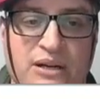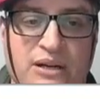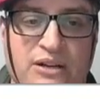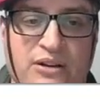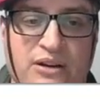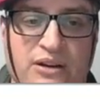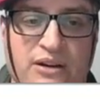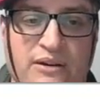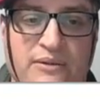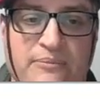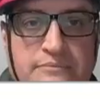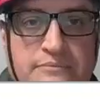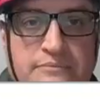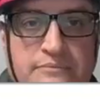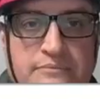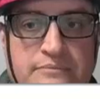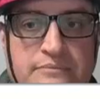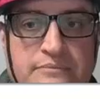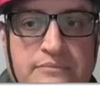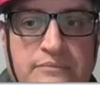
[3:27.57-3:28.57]
occur.
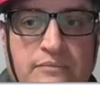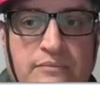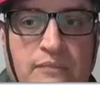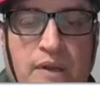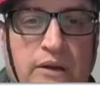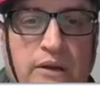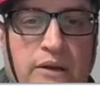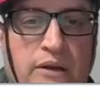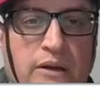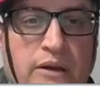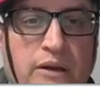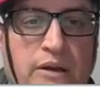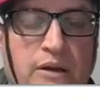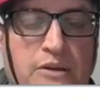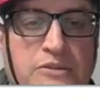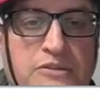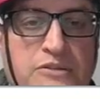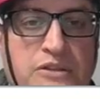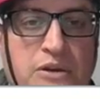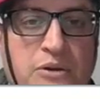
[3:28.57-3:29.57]

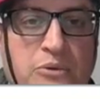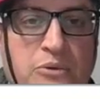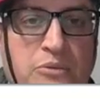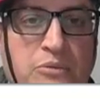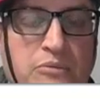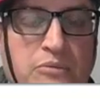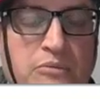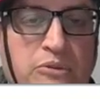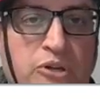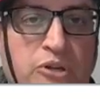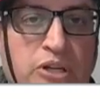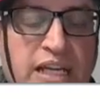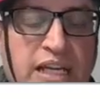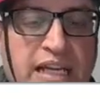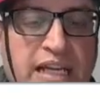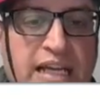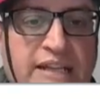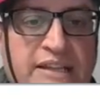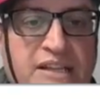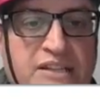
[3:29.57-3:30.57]
So,
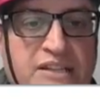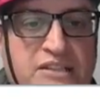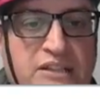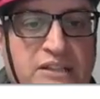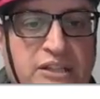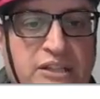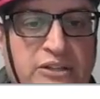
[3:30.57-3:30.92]
looking at this